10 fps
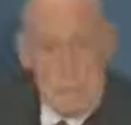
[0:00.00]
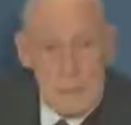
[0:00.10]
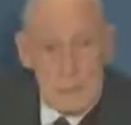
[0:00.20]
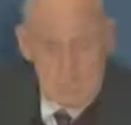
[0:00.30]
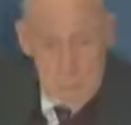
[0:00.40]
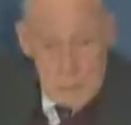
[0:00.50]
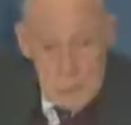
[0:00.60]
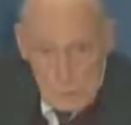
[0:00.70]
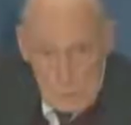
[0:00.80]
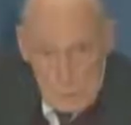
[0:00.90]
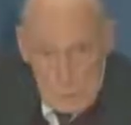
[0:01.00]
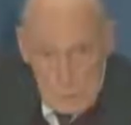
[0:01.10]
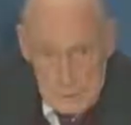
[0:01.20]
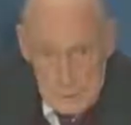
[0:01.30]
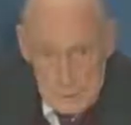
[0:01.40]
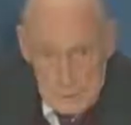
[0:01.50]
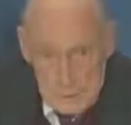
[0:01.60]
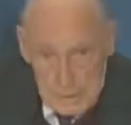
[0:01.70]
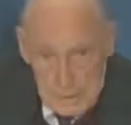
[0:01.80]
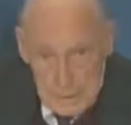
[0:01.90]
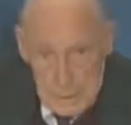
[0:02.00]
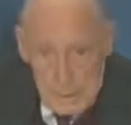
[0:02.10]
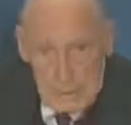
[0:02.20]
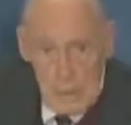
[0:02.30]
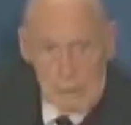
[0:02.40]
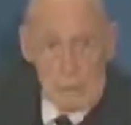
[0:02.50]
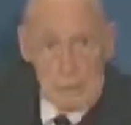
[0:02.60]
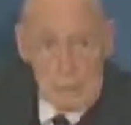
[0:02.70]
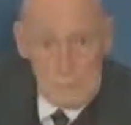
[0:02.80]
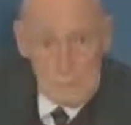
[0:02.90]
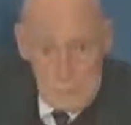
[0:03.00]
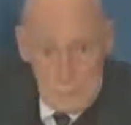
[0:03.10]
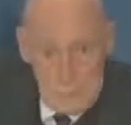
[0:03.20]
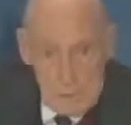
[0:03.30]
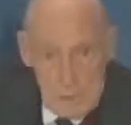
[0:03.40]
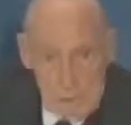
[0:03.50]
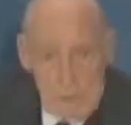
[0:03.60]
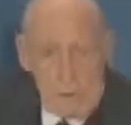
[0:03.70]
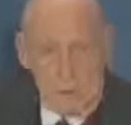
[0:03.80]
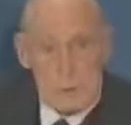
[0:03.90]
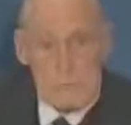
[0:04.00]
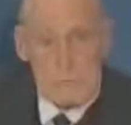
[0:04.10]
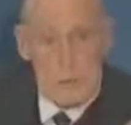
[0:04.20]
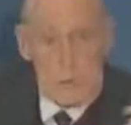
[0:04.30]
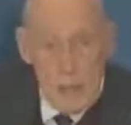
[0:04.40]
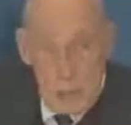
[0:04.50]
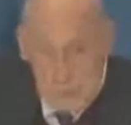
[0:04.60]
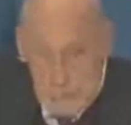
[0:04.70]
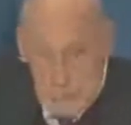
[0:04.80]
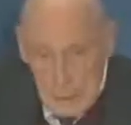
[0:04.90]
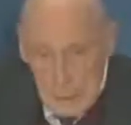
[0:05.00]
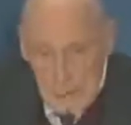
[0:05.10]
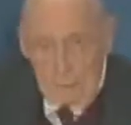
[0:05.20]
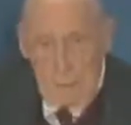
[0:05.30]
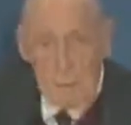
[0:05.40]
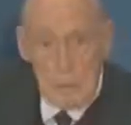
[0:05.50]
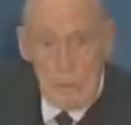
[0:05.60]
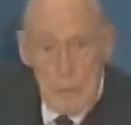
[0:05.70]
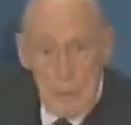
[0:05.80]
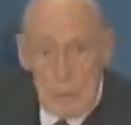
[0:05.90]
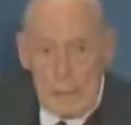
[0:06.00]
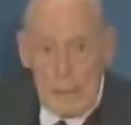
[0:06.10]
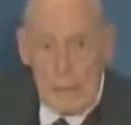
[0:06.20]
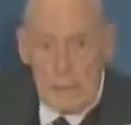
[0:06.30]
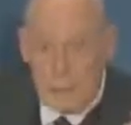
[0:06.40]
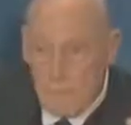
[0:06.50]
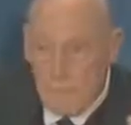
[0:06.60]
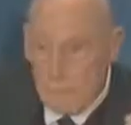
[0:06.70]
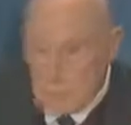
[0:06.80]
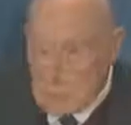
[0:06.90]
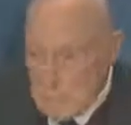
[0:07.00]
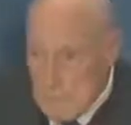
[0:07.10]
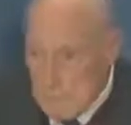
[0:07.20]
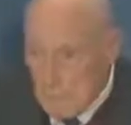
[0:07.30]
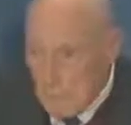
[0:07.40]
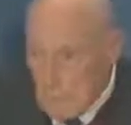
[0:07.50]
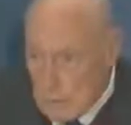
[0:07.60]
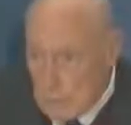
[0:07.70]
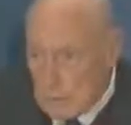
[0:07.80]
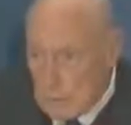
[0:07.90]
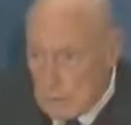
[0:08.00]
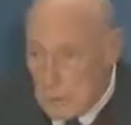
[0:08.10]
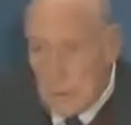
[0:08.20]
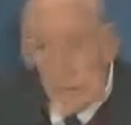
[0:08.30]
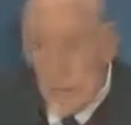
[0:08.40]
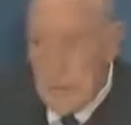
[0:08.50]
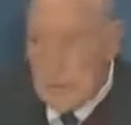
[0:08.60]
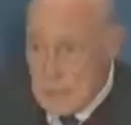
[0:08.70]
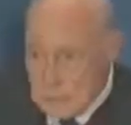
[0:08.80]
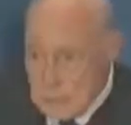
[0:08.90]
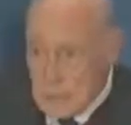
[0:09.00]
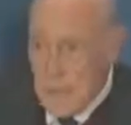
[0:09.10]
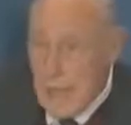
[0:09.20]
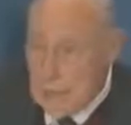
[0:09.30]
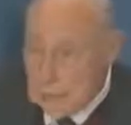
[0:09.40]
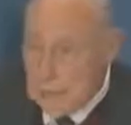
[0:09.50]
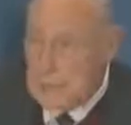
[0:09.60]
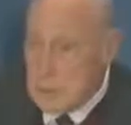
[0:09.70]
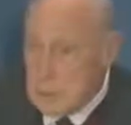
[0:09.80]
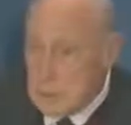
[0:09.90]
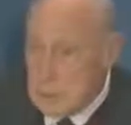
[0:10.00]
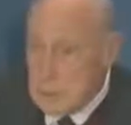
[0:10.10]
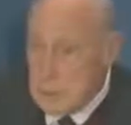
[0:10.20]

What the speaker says: The social engineering that has gone on with our military forces, undercutting morale and the fundamental will to win, this has to change.